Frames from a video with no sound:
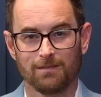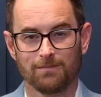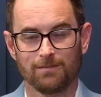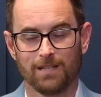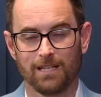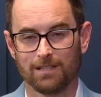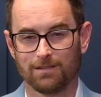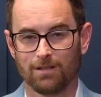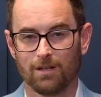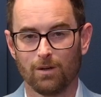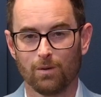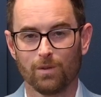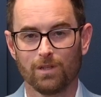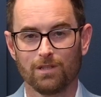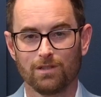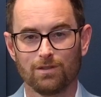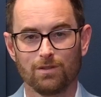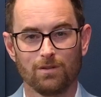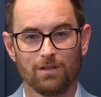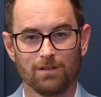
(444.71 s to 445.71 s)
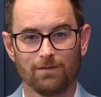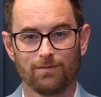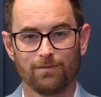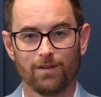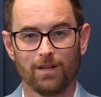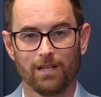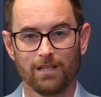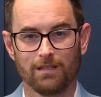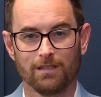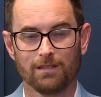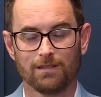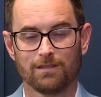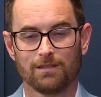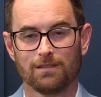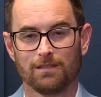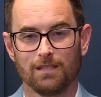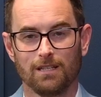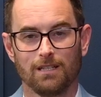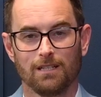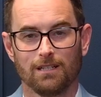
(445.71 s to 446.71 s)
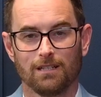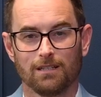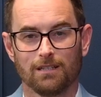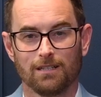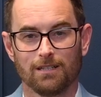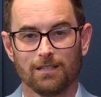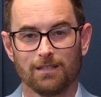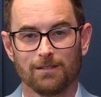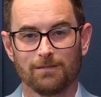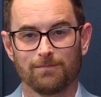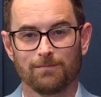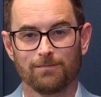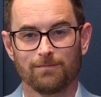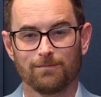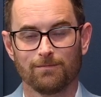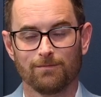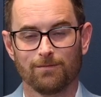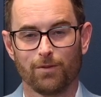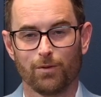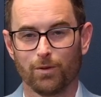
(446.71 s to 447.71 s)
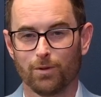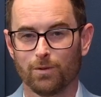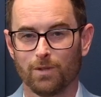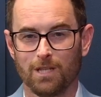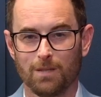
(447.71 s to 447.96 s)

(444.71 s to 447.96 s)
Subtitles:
As always, you can find us through